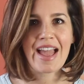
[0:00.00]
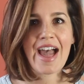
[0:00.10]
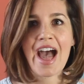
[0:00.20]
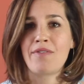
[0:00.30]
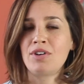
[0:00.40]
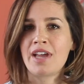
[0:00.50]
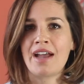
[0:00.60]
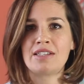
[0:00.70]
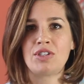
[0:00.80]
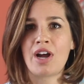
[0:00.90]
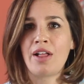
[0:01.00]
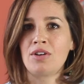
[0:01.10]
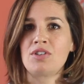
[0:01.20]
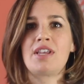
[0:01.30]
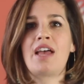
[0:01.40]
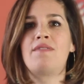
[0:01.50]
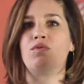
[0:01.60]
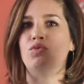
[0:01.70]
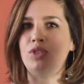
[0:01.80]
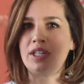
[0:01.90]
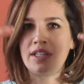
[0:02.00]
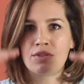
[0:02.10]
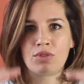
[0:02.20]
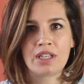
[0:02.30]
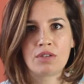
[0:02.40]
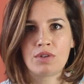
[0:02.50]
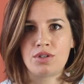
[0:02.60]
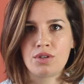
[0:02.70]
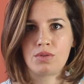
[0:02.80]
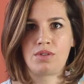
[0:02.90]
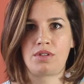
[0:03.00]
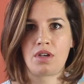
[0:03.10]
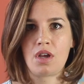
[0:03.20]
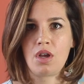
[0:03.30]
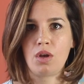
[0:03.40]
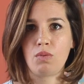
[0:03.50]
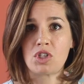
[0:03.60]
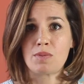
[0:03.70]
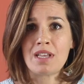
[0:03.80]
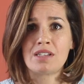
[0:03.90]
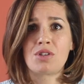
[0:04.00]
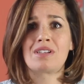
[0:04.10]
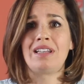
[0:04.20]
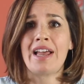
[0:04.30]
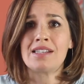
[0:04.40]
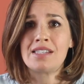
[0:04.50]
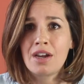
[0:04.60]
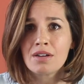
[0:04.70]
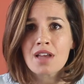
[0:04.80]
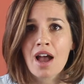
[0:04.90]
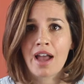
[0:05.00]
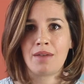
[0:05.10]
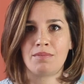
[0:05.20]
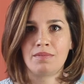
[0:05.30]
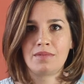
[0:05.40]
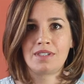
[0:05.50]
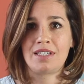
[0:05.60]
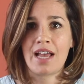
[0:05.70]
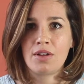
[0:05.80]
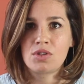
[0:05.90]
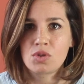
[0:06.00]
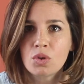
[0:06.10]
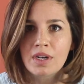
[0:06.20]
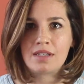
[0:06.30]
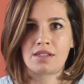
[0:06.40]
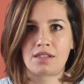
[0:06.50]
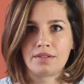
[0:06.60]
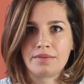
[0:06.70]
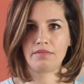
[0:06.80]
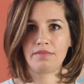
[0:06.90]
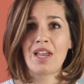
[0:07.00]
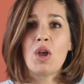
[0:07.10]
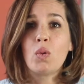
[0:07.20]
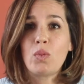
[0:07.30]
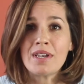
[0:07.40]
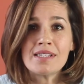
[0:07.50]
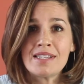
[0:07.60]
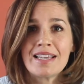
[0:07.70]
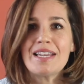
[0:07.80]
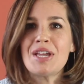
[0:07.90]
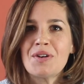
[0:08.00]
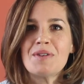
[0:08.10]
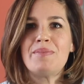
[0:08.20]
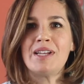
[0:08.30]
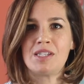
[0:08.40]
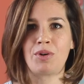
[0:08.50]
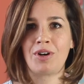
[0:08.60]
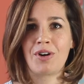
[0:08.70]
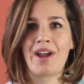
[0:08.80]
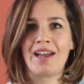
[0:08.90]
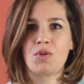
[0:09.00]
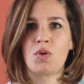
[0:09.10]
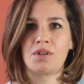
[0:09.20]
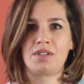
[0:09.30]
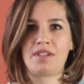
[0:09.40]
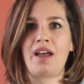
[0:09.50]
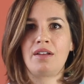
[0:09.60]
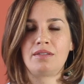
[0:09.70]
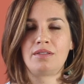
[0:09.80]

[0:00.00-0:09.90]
Advertising dollars have really reduced, which means there's less airtime to tell stories. We see it here in Pittsburgh, our headquarters town.